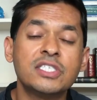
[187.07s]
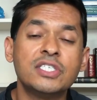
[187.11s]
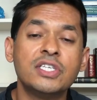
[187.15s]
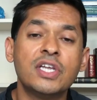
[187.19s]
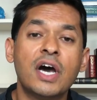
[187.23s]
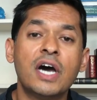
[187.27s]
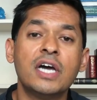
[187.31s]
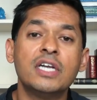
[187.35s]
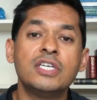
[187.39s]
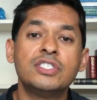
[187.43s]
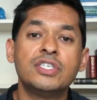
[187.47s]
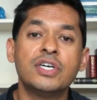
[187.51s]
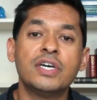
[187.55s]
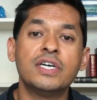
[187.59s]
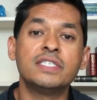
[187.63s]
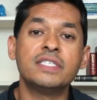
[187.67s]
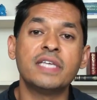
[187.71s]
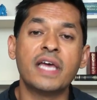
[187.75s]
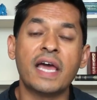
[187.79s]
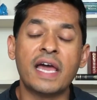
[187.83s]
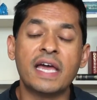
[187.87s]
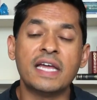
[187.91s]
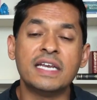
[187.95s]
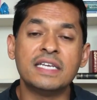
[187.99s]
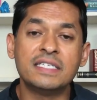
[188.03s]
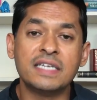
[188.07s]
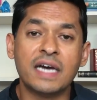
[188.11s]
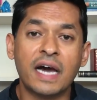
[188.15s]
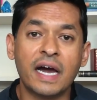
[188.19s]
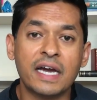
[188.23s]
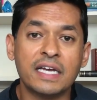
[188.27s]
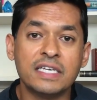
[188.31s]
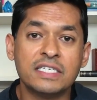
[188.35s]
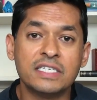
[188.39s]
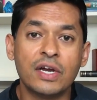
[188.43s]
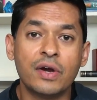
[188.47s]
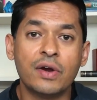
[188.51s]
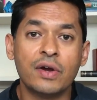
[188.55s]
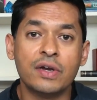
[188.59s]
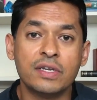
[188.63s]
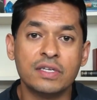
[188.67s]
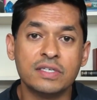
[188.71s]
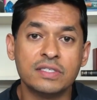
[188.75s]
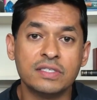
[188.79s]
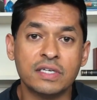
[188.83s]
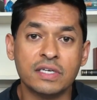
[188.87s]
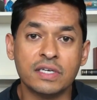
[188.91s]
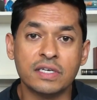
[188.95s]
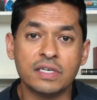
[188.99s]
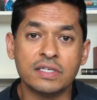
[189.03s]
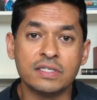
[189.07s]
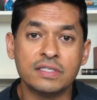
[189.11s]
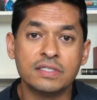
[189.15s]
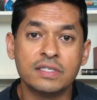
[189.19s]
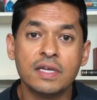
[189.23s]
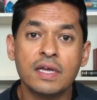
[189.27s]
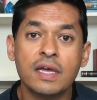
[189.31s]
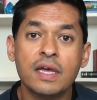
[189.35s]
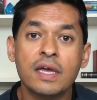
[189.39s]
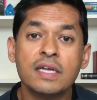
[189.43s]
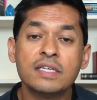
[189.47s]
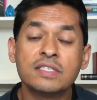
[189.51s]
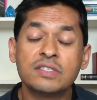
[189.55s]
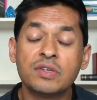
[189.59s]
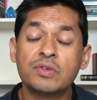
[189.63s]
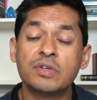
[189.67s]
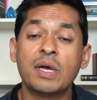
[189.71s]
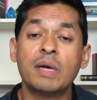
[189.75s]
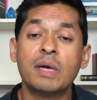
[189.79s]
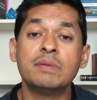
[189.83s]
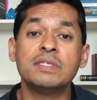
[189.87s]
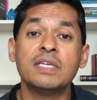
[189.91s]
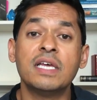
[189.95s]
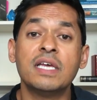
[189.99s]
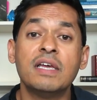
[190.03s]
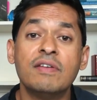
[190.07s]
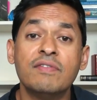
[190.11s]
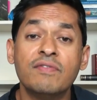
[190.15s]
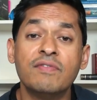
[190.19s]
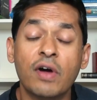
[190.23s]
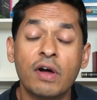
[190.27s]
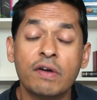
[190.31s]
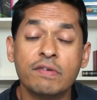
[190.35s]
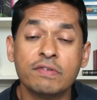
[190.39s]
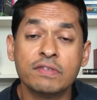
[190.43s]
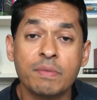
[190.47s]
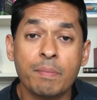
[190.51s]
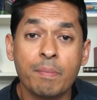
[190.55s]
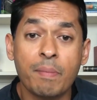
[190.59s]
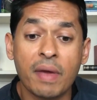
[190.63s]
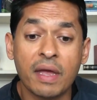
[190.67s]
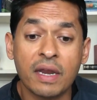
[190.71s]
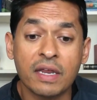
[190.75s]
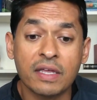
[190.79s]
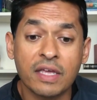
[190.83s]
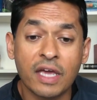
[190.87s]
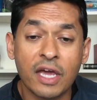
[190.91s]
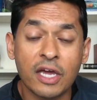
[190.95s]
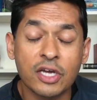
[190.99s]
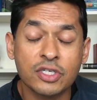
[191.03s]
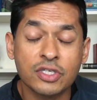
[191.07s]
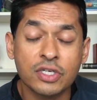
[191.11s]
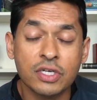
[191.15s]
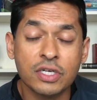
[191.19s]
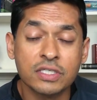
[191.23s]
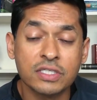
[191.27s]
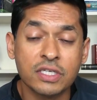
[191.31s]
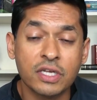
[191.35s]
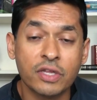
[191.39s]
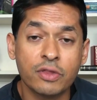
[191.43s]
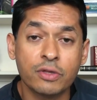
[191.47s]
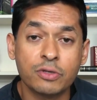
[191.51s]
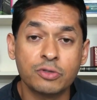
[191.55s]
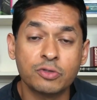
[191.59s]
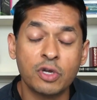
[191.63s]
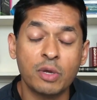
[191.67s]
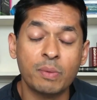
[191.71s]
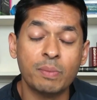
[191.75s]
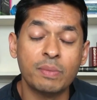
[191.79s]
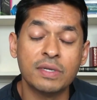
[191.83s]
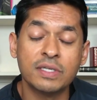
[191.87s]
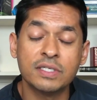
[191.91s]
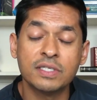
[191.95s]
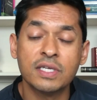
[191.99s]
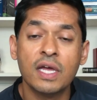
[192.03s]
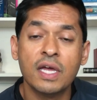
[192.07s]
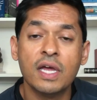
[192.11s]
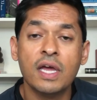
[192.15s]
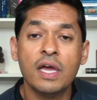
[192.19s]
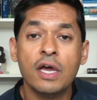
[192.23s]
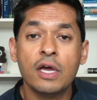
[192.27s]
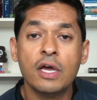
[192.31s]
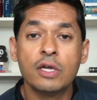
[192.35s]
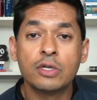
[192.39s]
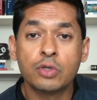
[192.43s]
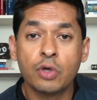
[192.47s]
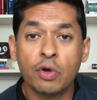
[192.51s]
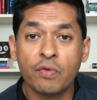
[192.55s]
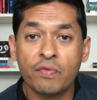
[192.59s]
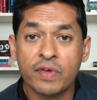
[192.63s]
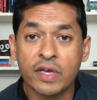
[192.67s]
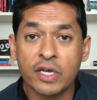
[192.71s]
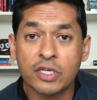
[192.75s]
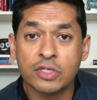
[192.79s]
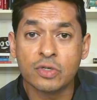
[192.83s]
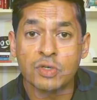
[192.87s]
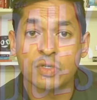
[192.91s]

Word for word: is not just a dietary disease. Sometimes it involves medications and other treatments to hopefully get